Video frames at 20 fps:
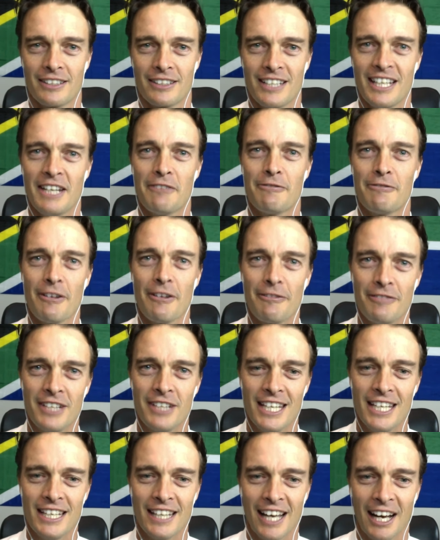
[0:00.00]
nearly
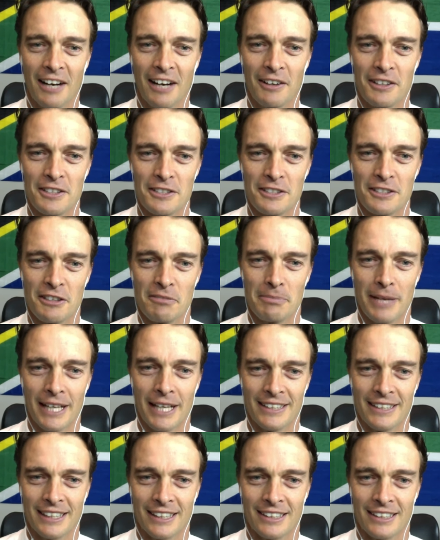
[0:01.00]
15 hours of
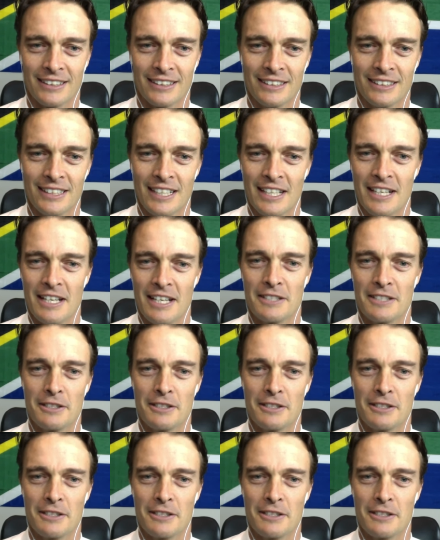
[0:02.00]
batting. He's